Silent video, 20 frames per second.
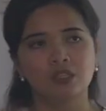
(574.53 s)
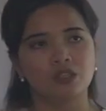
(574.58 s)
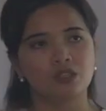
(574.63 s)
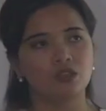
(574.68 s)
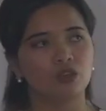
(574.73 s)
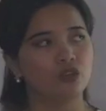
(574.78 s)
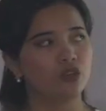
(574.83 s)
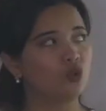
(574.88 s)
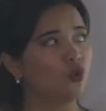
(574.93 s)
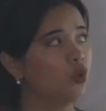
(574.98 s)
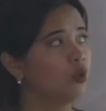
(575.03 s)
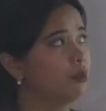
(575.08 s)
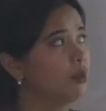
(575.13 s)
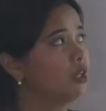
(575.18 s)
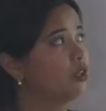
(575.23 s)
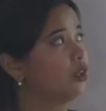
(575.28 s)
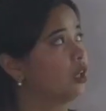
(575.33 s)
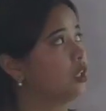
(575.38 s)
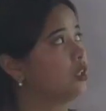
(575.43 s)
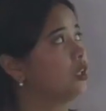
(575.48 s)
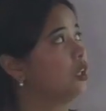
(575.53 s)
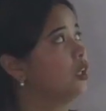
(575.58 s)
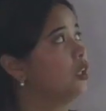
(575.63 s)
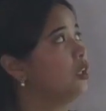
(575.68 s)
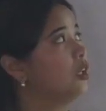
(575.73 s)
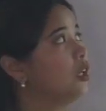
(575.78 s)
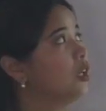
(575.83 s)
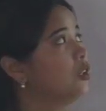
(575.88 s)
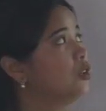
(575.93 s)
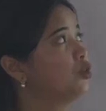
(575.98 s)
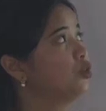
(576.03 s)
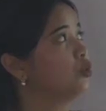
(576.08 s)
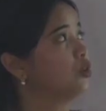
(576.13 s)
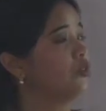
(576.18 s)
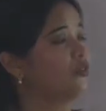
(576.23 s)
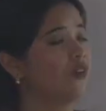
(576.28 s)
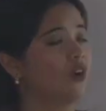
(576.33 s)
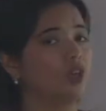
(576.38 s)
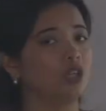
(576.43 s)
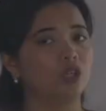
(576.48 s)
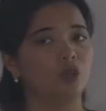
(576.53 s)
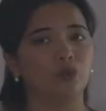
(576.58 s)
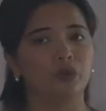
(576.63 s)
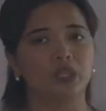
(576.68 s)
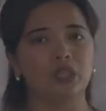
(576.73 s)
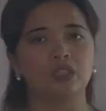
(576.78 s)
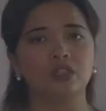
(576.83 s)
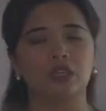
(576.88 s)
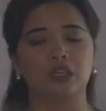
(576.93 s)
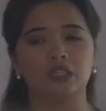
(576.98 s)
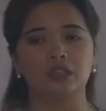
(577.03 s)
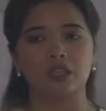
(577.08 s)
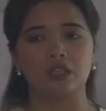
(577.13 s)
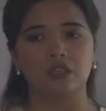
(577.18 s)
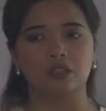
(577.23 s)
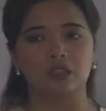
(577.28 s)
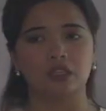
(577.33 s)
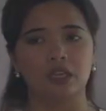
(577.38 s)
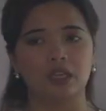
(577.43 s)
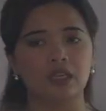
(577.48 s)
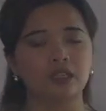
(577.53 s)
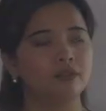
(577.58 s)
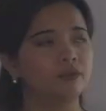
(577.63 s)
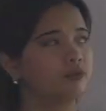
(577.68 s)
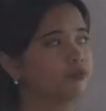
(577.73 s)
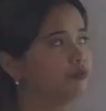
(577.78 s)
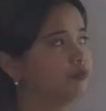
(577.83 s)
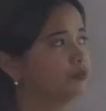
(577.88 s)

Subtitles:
So you will be graded into the following criteria.